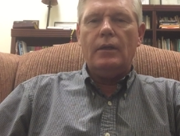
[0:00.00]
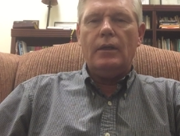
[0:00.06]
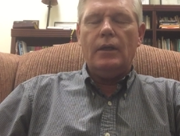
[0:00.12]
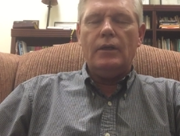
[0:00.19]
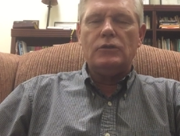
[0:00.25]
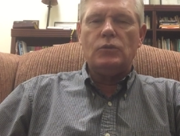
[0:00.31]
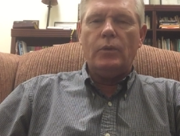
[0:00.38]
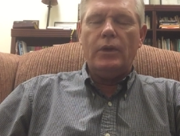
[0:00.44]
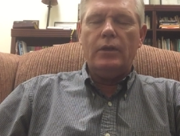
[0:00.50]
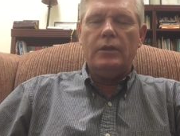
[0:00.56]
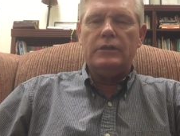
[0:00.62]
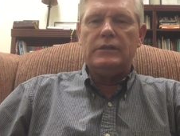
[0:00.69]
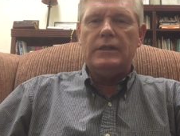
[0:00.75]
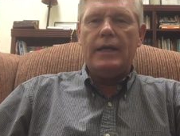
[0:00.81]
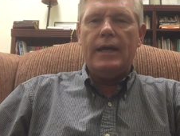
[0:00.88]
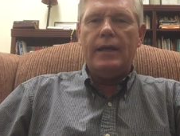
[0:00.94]
And as well
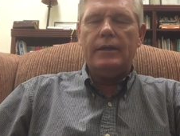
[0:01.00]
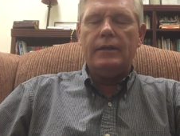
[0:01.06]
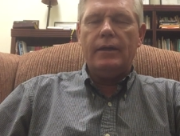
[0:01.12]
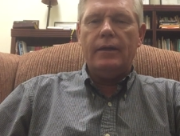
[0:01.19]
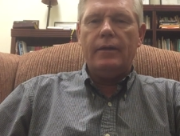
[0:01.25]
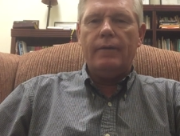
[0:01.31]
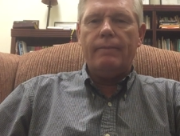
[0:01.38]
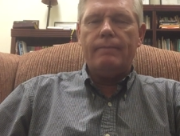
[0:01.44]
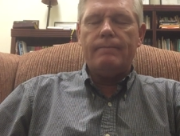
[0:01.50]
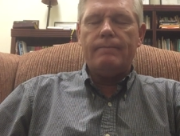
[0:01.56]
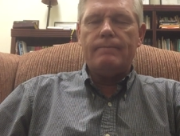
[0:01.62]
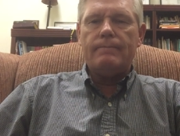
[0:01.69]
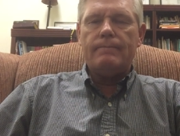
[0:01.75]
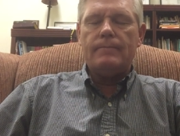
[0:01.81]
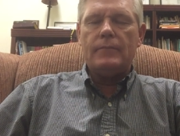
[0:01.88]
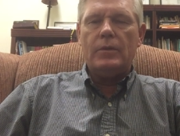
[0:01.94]
as that, um,
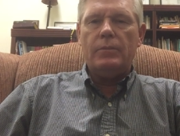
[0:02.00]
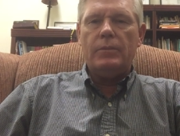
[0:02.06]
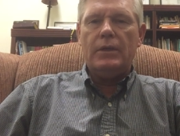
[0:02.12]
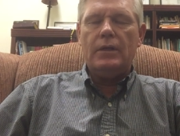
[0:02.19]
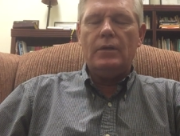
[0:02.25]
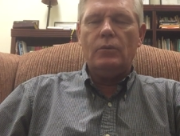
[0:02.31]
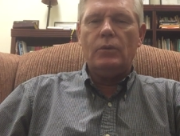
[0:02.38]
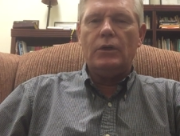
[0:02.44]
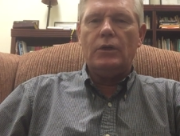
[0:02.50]
a meeting